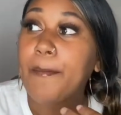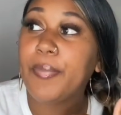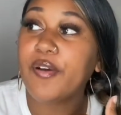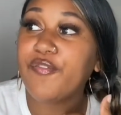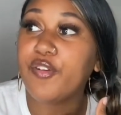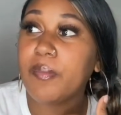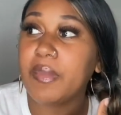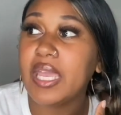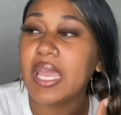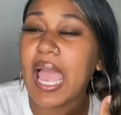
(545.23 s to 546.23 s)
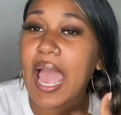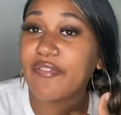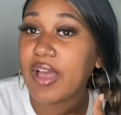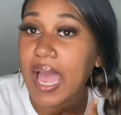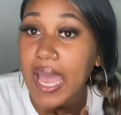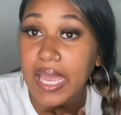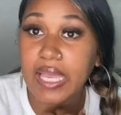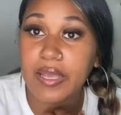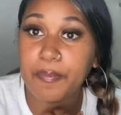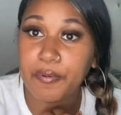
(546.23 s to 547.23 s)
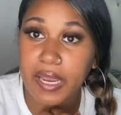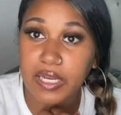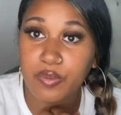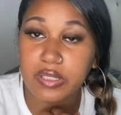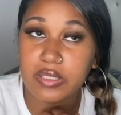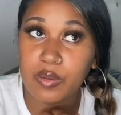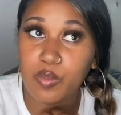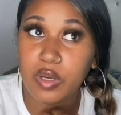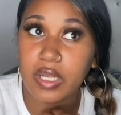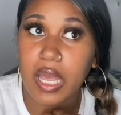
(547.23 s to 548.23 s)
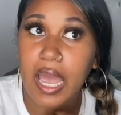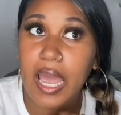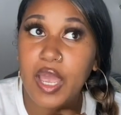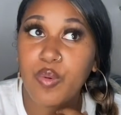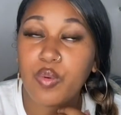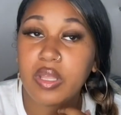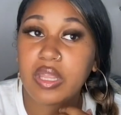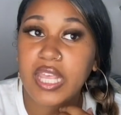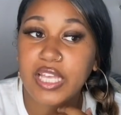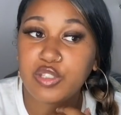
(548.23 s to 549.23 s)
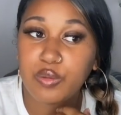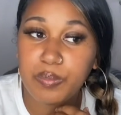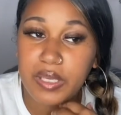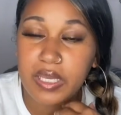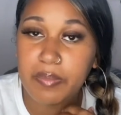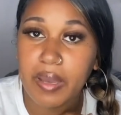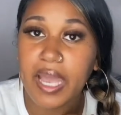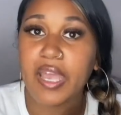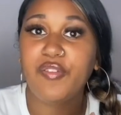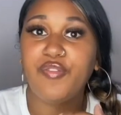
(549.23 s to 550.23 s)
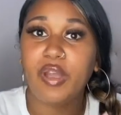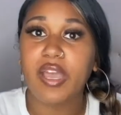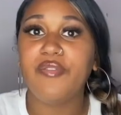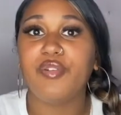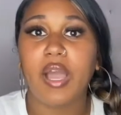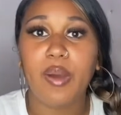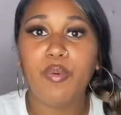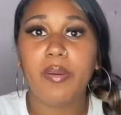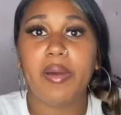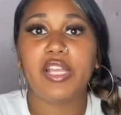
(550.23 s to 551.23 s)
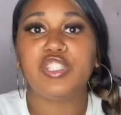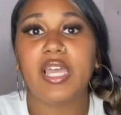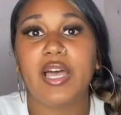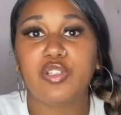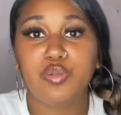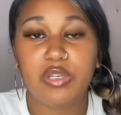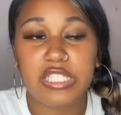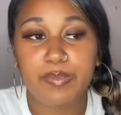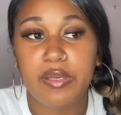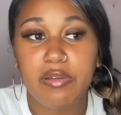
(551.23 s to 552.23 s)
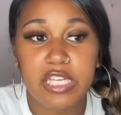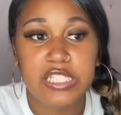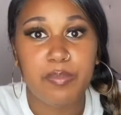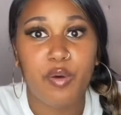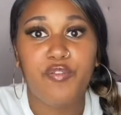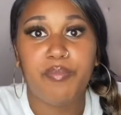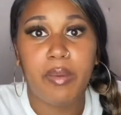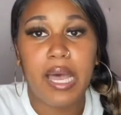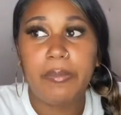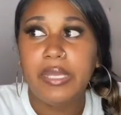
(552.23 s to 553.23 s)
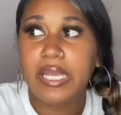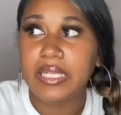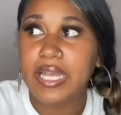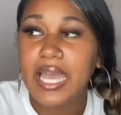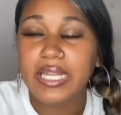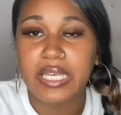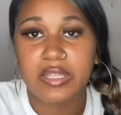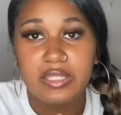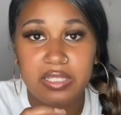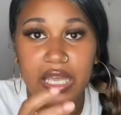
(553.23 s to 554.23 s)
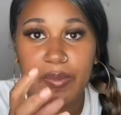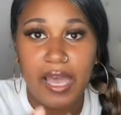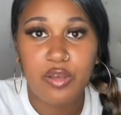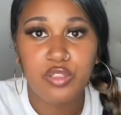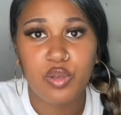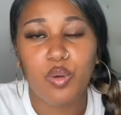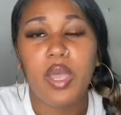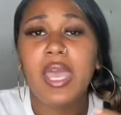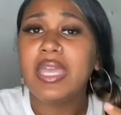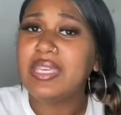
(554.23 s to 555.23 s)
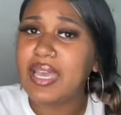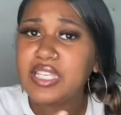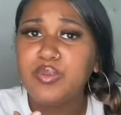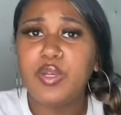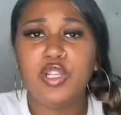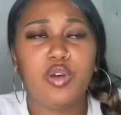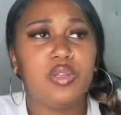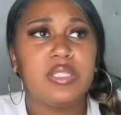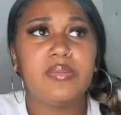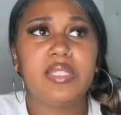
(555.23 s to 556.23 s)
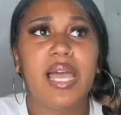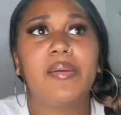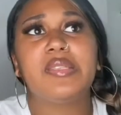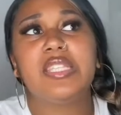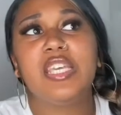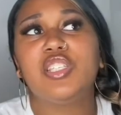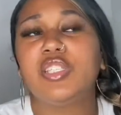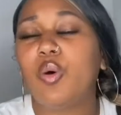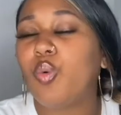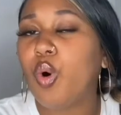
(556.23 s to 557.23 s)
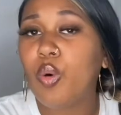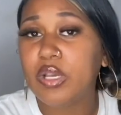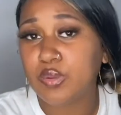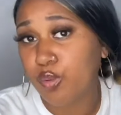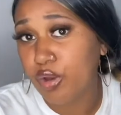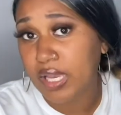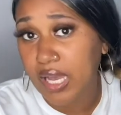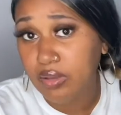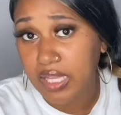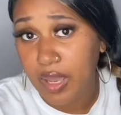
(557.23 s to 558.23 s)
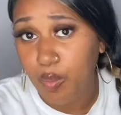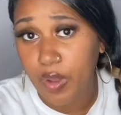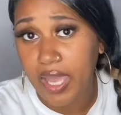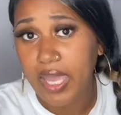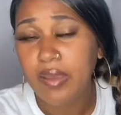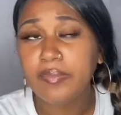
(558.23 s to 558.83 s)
But for me, if I get pregnant with someone, I want that to be my forever. I want my child to experience both mommy and daddy in the same household. Yes, we know sometimes things don't always work out that way.